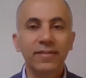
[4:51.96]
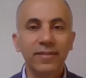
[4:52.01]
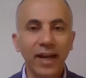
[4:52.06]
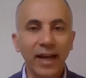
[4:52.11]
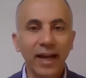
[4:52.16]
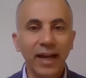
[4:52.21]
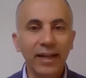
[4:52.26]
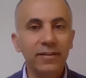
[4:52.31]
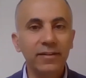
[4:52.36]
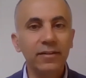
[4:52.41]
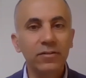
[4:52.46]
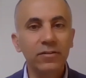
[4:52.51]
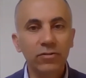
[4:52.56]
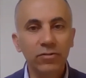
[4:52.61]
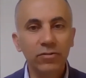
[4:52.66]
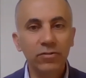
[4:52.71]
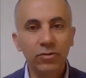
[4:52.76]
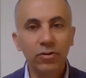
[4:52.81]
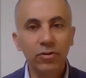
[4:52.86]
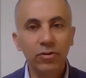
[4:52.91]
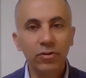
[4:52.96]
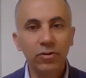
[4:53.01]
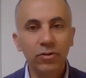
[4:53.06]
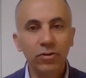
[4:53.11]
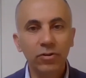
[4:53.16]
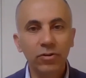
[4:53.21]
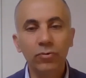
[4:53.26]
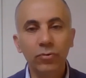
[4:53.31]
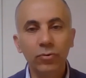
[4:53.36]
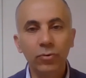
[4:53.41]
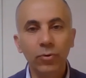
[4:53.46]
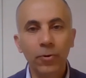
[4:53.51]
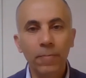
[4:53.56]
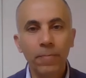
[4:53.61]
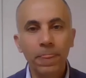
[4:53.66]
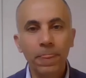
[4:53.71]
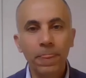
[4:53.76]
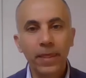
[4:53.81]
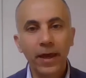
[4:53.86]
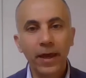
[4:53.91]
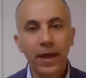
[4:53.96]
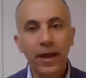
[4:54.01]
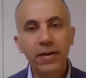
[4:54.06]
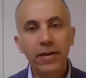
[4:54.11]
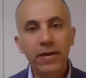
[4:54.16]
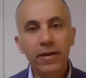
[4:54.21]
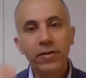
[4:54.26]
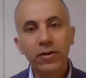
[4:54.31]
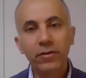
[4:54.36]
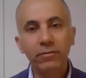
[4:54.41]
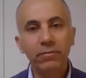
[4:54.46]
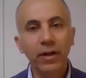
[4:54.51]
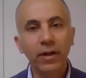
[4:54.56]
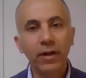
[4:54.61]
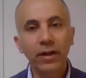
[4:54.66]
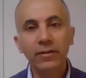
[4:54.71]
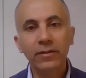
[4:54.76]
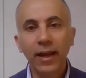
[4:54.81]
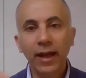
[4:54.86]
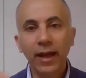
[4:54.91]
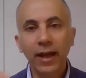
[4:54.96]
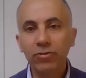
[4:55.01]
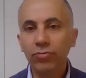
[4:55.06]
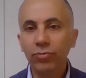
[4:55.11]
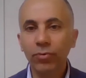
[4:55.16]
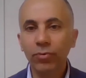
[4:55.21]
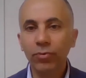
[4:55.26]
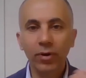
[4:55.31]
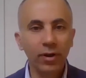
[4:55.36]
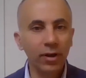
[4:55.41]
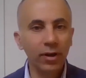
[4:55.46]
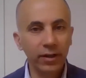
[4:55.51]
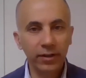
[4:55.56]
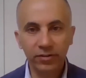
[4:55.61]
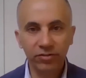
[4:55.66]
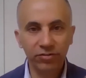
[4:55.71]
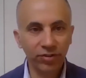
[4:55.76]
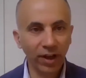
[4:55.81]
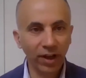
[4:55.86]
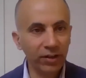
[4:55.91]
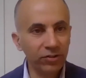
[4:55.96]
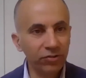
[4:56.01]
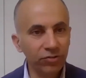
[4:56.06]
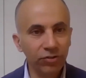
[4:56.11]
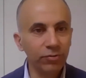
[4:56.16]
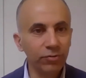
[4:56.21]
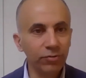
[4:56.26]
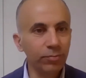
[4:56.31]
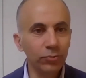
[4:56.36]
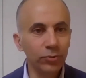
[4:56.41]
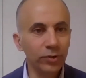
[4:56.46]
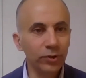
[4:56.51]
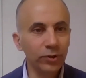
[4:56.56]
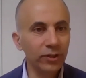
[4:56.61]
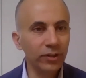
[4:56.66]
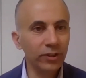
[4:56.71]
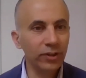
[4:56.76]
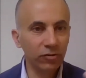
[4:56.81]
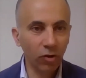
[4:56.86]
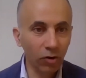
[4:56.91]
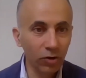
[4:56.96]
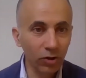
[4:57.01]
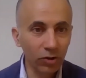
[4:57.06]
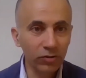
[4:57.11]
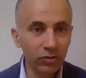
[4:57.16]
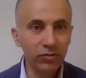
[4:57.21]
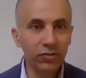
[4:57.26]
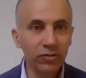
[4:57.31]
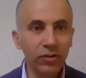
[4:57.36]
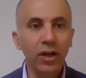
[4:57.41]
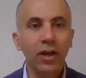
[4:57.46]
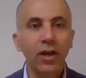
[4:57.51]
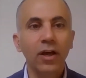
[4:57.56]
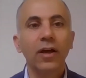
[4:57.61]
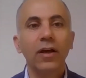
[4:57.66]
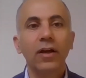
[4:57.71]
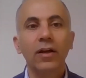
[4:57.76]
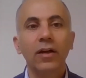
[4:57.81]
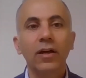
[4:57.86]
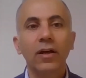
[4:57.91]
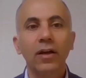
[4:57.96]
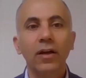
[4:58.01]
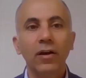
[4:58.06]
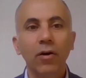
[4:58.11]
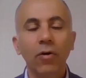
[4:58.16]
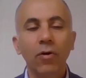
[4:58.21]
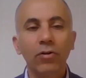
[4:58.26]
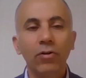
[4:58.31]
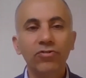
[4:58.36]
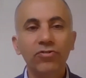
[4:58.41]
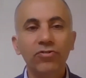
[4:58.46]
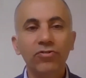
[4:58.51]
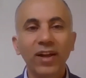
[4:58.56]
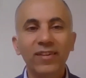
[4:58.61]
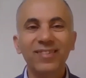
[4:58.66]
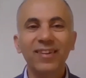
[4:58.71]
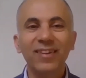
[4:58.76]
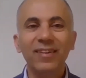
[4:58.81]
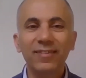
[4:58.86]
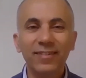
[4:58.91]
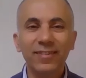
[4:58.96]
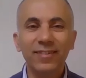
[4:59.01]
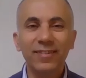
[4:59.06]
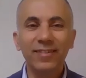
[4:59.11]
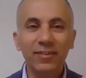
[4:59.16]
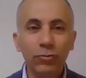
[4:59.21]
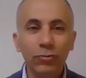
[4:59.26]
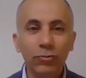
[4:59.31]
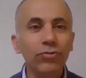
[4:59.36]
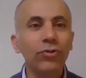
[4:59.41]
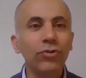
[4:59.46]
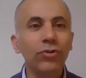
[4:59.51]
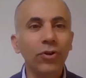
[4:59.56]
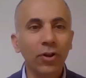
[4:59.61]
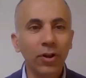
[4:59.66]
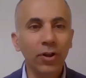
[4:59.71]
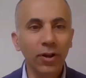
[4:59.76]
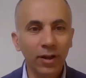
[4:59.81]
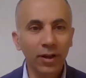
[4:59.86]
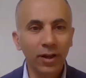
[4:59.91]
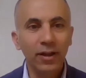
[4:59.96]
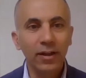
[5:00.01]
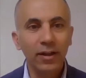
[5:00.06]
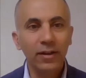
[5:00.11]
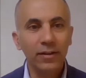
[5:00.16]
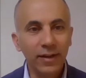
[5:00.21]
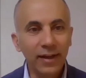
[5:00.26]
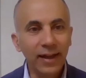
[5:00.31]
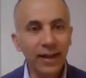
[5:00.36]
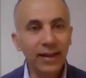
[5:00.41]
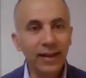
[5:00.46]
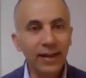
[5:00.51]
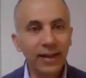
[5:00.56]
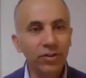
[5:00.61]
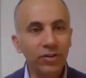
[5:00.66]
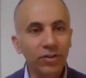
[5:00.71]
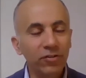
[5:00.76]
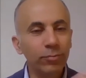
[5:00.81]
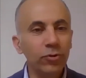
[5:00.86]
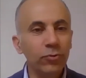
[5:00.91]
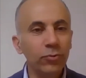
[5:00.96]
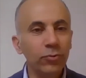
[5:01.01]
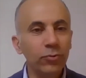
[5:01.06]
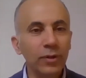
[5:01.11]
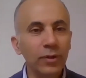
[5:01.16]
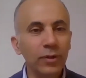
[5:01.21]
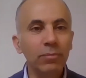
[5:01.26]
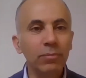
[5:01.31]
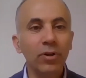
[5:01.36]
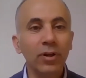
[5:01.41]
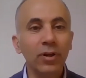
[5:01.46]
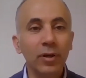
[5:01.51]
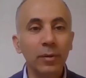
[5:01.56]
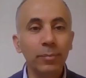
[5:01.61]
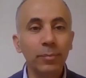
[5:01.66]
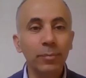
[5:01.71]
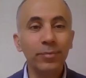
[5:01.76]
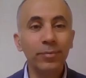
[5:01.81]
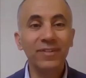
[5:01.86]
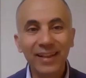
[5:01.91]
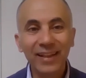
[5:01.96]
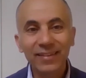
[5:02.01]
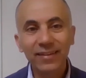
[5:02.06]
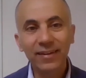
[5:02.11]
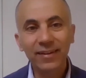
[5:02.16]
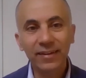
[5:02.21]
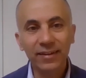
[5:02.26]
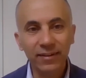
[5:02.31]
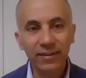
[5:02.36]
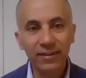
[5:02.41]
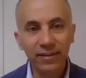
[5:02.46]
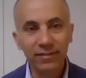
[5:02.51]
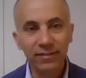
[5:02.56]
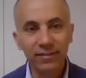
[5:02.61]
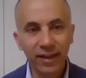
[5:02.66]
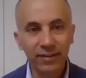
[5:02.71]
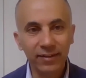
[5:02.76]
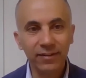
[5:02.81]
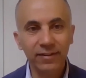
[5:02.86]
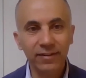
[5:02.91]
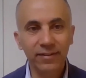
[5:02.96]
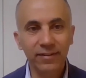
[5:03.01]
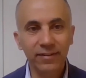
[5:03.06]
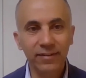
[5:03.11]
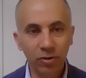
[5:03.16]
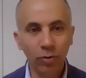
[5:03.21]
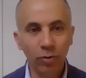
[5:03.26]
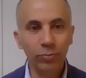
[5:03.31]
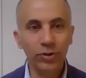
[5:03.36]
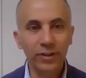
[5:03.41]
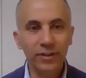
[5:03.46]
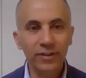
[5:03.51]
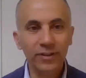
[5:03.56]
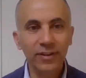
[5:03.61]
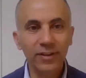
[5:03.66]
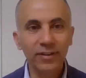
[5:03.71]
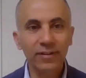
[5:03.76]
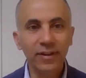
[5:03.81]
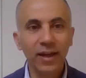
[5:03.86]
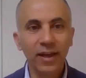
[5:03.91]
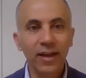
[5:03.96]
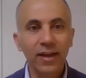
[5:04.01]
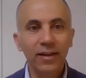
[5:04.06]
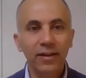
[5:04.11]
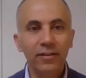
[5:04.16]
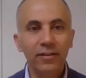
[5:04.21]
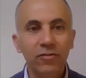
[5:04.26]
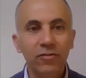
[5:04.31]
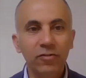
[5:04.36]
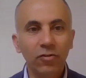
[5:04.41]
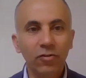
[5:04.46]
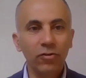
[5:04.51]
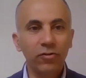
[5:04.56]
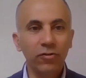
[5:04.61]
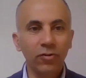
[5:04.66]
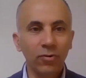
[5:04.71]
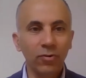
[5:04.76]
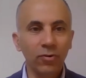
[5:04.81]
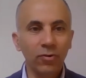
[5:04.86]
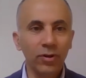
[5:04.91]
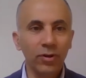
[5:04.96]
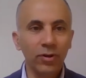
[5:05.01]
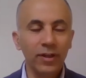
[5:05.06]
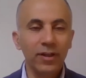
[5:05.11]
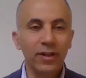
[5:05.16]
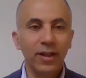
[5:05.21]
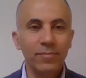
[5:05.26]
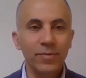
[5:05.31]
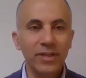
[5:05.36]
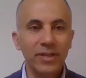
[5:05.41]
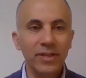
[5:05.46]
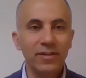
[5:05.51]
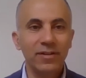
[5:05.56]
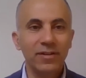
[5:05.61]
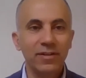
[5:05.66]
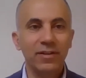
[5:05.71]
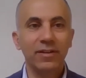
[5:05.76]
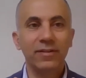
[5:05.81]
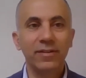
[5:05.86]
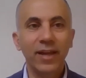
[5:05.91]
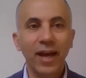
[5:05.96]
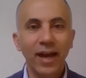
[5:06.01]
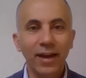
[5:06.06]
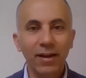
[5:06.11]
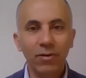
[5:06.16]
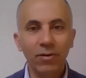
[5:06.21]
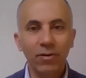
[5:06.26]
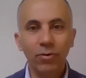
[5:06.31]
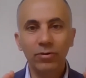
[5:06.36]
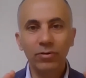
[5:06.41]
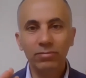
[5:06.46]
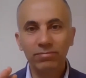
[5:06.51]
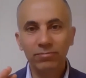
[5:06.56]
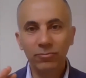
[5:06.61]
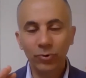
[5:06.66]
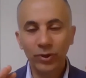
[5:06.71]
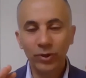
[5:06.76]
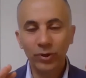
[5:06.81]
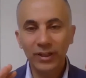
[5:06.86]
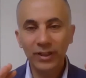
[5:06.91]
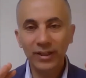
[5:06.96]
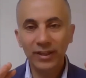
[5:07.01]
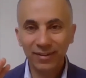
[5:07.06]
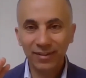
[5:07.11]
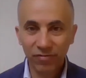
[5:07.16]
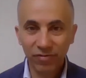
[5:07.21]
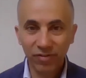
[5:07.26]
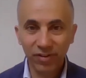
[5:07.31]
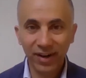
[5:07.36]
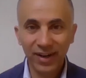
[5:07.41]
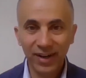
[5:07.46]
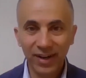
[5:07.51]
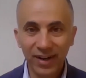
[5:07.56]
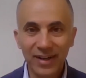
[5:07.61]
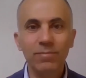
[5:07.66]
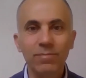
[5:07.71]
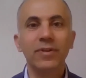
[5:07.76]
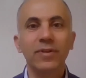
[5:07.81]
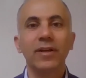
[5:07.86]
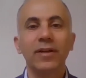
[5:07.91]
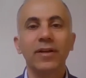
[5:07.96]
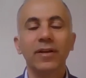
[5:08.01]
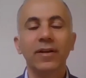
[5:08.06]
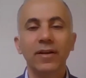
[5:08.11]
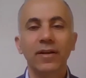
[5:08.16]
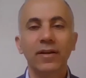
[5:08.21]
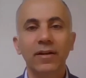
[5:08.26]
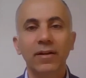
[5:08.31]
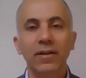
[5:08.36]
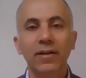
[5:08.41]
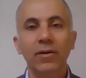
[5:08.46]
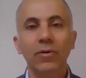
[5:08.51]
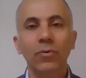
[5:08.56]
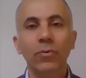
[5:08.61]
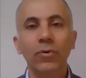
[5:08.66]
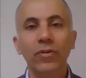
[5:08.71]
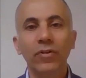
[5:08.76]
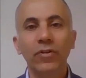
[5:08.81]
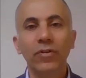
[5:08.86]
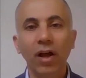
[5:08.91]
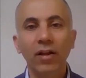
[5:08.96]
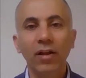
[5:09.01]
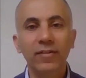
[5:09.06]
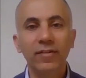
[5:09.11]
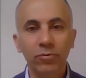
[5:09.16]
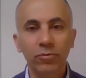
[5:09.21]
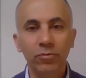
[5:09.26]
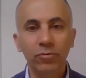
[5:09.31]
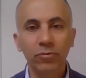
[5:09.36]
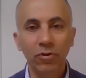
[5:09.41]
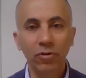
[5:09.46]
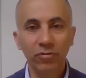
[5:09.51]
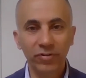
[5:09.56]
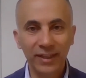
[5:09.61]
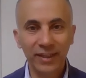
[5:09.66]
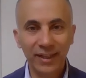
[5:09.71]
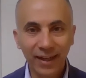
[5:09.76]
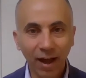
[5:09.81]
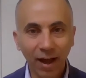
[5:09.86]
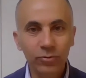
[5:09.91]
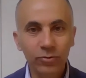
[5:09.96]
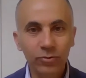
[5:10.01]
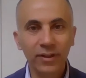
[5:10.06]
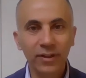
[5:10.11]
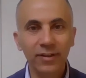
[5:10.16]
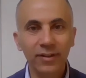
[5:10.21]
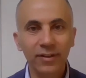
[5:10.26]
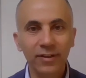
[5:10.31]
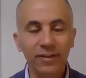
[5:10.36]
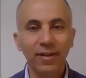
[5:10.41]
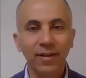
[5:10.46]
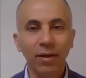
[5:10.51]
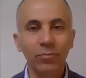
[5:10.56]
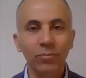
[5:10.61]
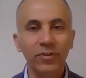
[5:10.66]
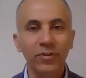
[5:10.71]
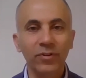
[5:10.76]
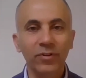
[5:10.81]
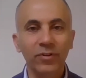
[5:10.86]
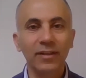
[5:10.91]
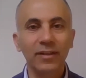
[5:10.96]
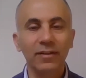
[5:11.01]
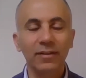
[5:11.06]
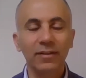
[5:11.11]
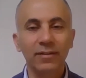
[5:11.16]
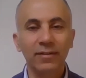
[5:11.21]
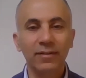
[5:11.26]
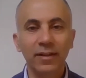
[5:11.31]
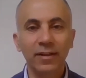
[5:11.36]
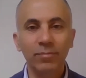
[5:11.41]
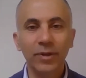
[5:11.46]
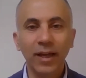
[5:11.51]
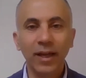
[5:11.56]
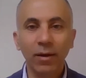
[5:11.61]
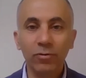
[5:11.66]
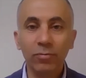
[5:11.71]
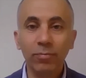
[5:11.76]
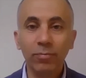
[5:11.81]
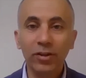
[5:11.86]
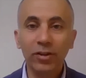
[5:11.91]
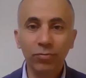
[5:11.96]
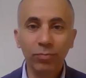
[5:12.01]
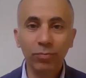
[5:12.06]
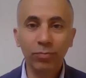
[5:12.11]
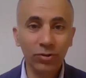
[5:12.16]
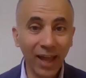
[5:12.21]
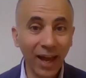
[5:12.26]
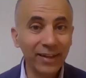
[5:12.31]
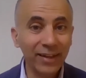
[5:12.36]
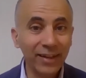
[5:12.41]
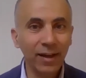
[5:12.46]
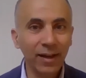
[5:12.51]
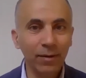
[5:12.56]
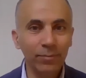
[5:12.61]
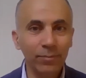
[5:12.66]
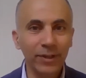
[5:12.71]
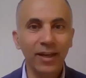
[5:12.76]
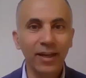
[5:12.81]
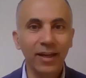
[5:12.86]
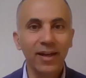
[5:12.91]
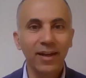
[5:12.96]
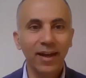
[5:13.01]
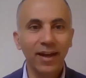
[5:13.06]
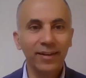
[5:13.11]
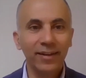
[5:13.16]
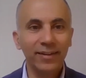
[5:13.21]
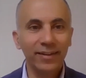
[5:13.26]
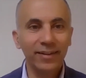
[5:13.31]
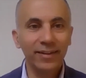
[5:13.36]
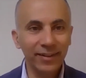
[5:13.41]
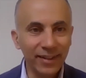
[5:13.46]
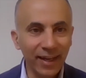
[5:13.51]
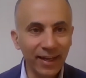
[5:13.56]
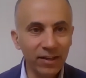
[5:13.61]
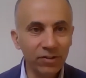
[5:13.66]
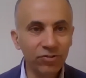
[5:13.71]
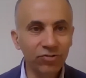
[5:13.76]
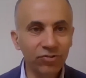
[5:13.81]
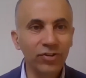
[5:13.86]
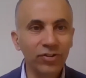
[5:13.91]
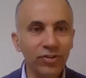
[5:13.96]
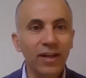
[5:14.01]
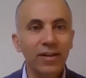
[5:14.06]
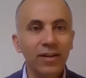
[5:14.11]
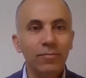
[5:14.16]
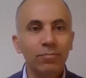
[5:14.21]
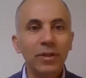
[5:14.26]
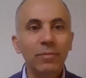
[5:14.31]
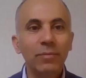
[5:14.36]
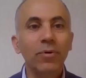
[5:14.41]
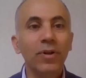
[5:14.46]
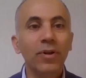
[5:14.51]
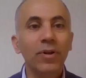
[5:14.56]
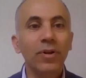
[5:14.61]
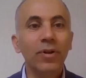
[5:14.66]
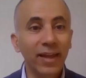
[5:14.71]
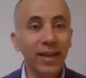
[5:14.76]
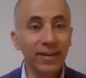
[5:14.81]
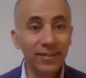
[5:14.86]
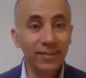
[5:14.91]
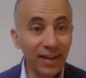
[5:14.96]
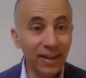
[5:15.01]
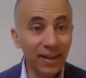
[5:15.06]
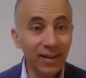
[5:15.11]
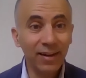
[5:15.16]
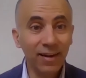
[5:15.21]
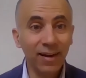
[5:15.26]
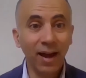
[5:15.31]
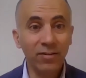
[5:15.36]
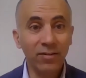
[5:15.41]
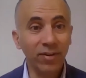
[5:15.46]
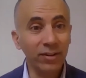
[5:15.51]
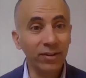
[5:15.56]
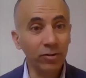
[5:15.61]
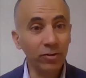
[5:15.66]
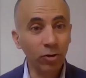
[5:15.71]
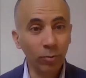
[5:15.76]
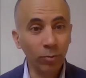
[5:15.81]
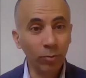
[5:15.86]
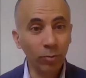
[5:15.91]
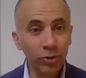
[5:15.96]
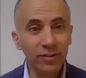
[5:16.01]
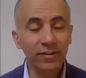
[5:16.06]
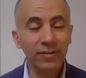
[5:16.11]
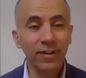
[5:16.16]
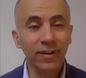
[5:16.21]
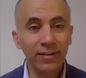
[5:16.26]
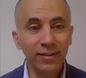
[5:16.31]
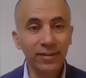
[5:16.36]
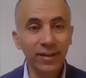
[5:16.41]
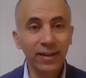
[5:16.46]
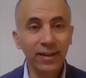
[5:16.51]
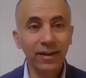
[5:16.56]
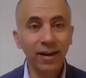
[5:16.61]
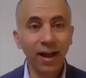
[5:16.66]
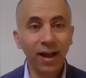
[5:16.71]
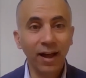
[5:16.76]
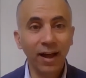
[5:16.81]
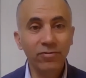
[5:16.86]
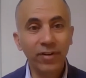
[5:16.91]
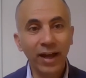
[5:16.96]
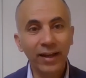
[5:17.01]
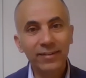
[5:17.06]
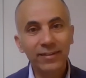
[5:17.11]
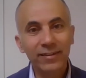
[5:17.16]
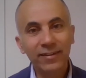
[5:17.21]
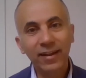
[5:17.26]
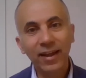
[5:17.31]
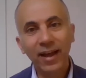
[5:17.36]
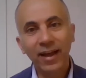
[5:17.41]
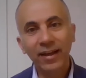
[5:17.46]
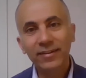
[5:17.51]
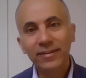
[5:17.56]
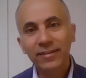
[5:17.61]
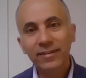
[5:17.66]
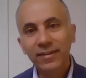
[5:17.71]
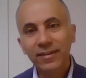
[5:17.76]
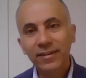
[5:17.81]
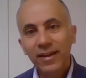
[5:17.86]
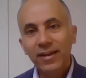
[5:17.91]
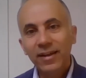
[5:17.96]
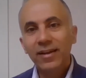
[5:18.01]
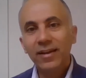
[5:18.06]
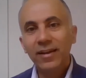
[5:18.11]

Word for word: restricted, you know, to either intellectual exchanges between scholars uh, or just institutional relations between people representing their, their communities. It's also I mean, dialogue, when it is framed uh, uh, with the concept of encounter, it's something that becomes much more dynamic and engage people in their daily life and communities in their daily life, and, and